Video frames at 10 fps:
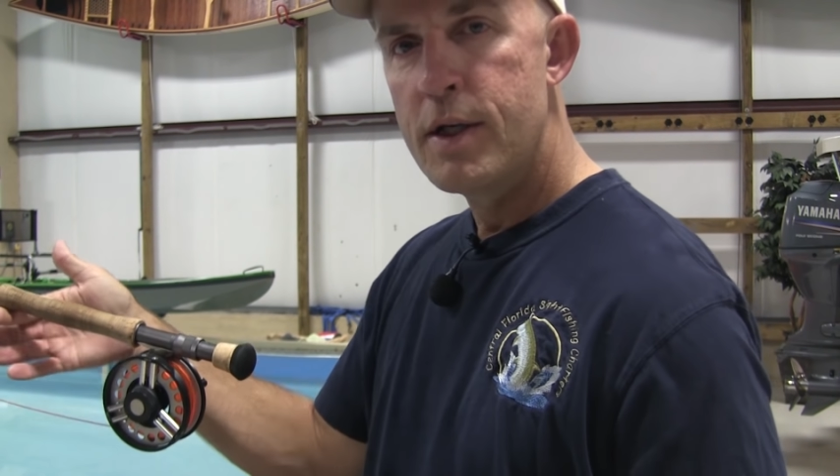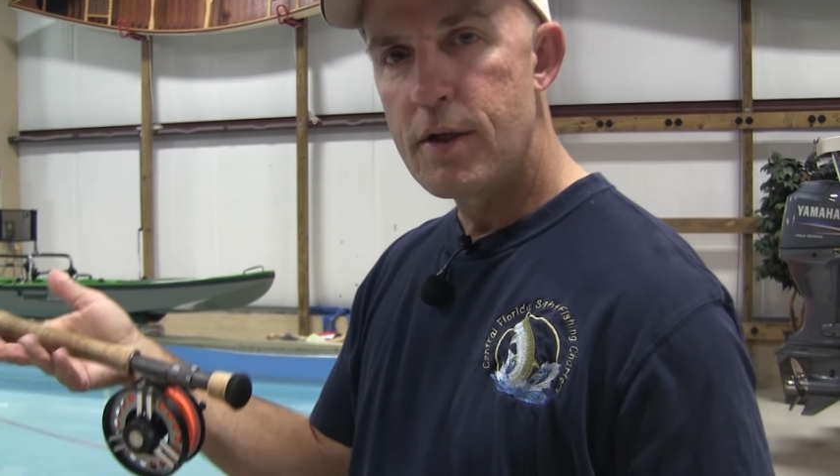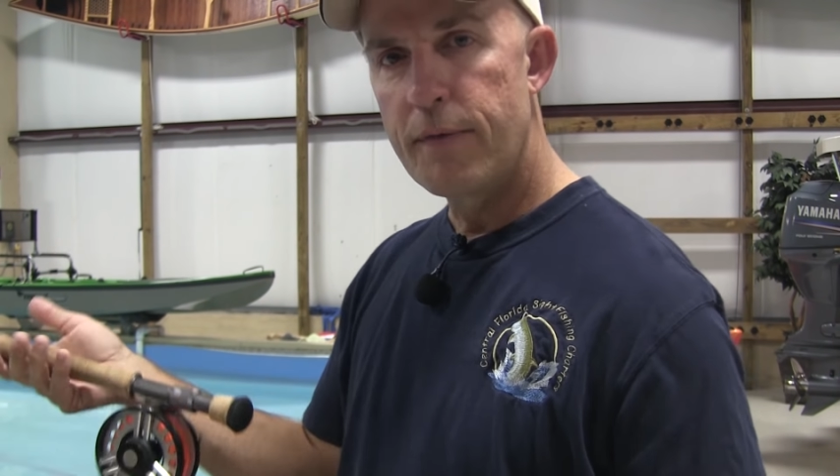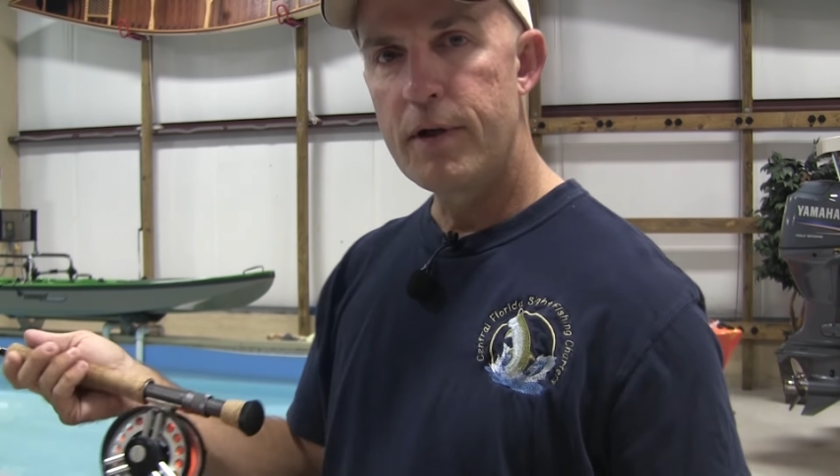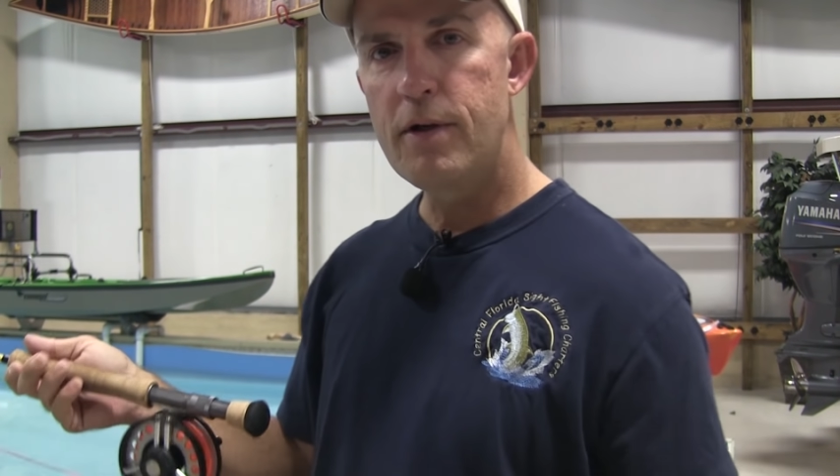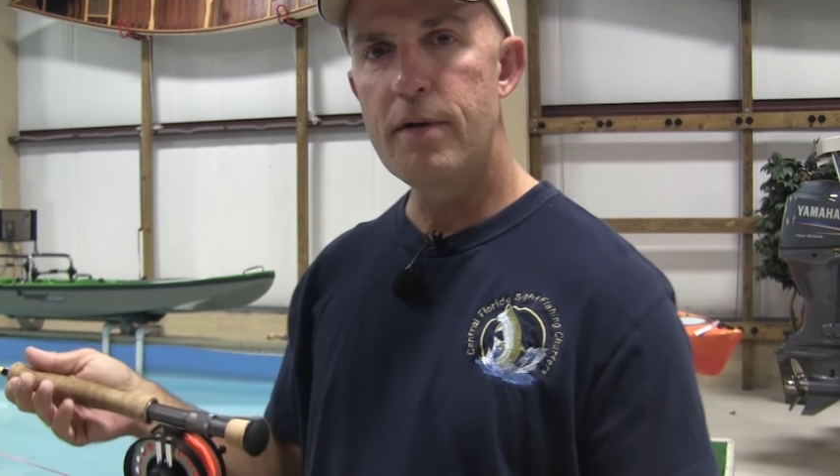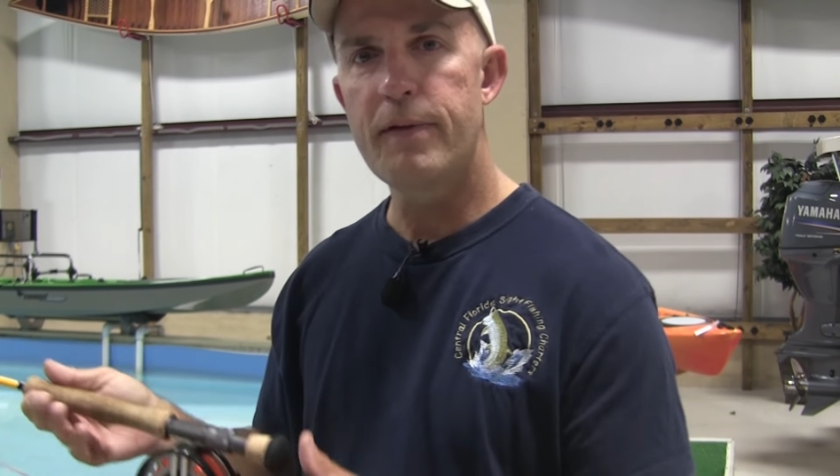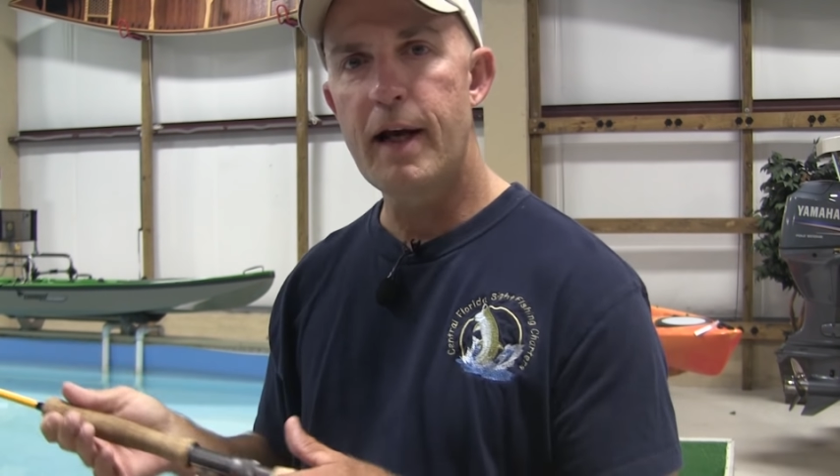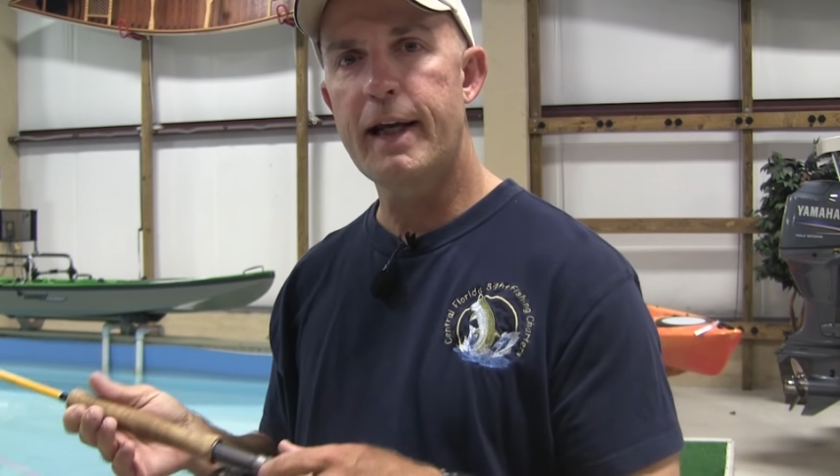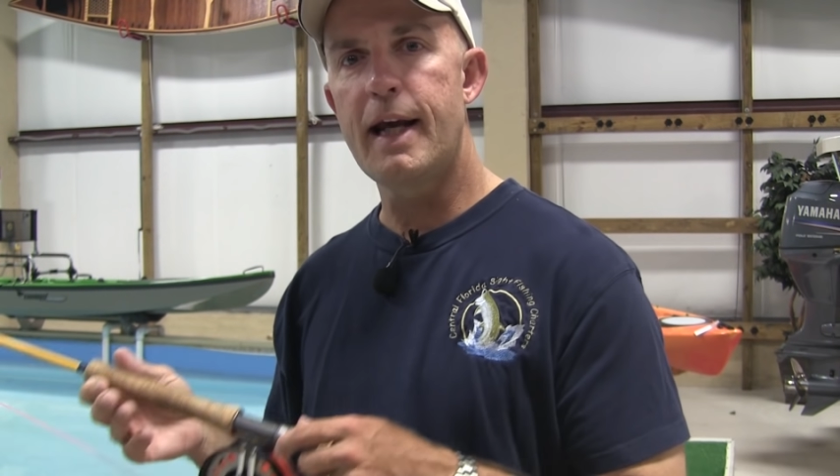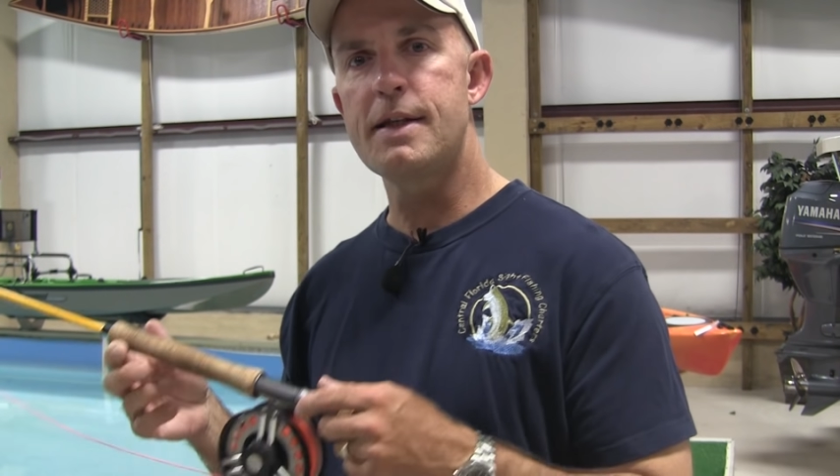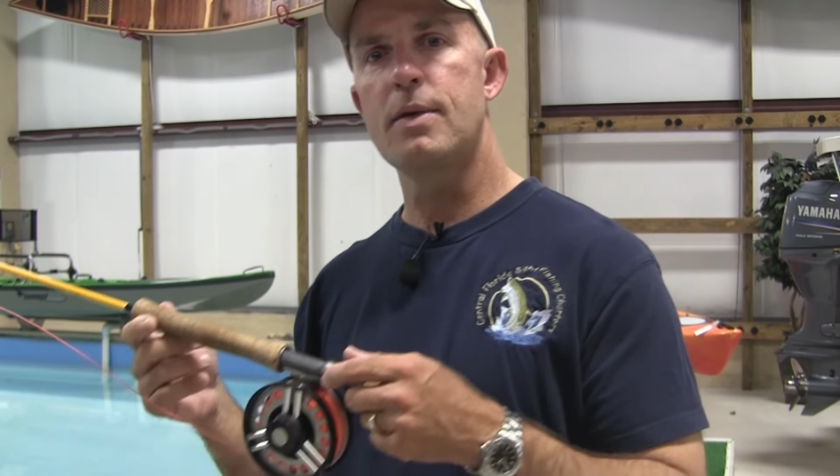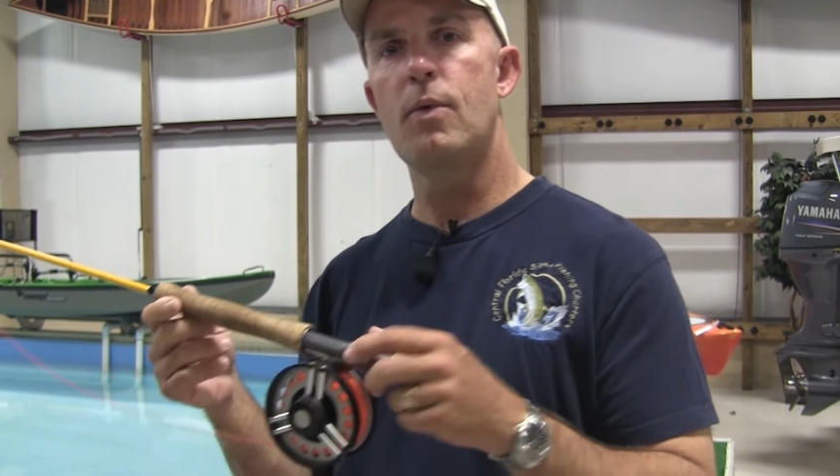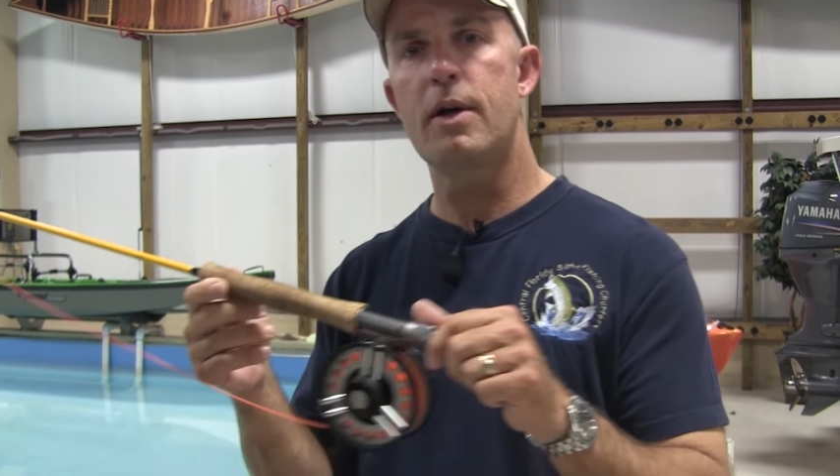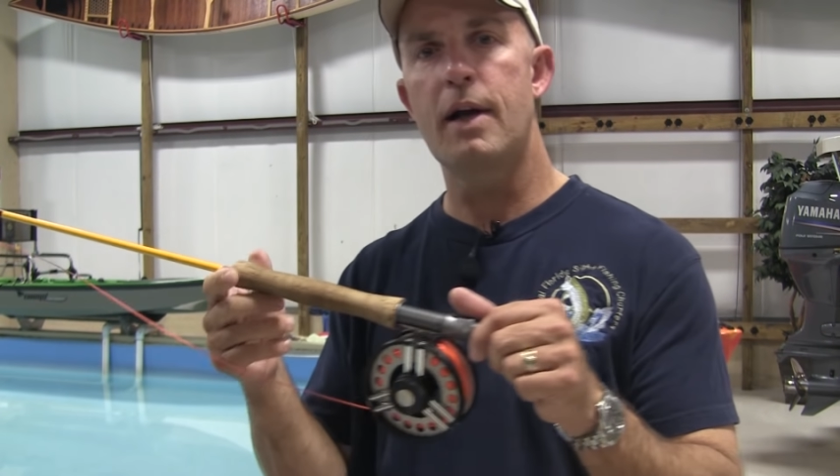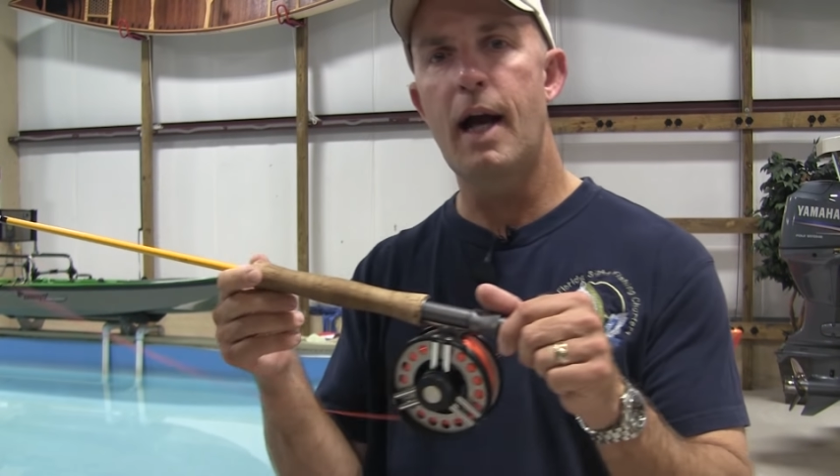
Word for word: So if you're new to fly casting, wondering